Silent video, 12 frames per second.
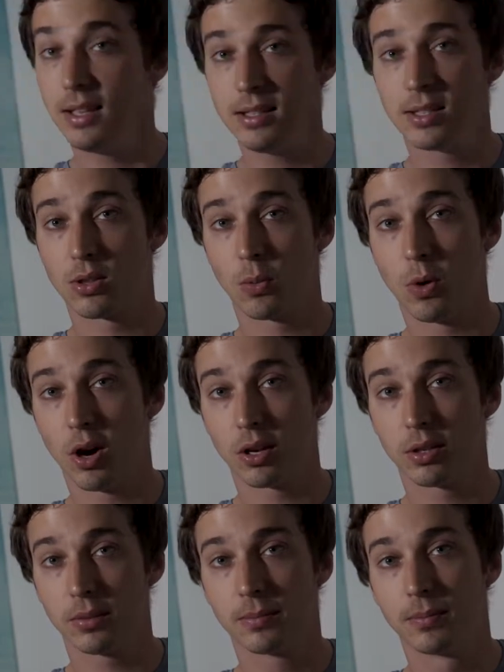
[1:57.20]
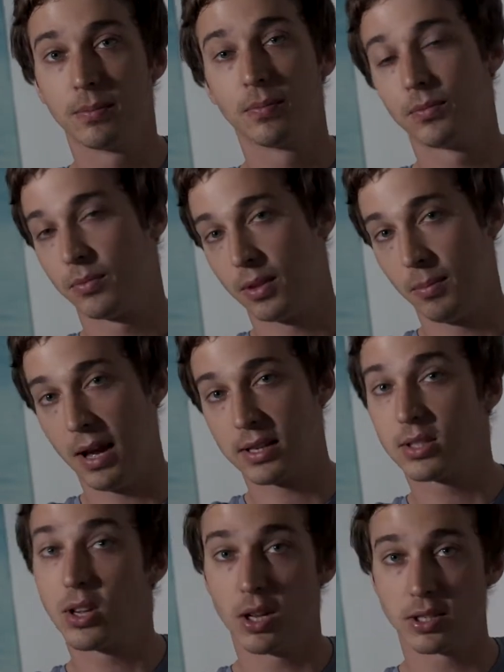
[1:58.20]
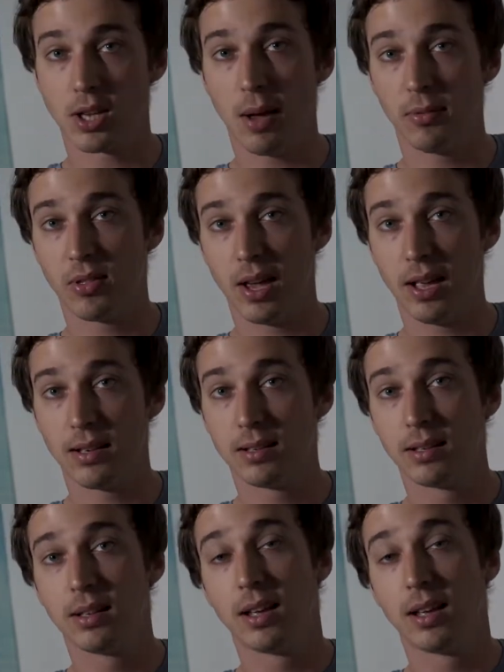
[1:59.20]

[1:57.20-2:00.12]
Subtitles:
into the water, the mast on top of that,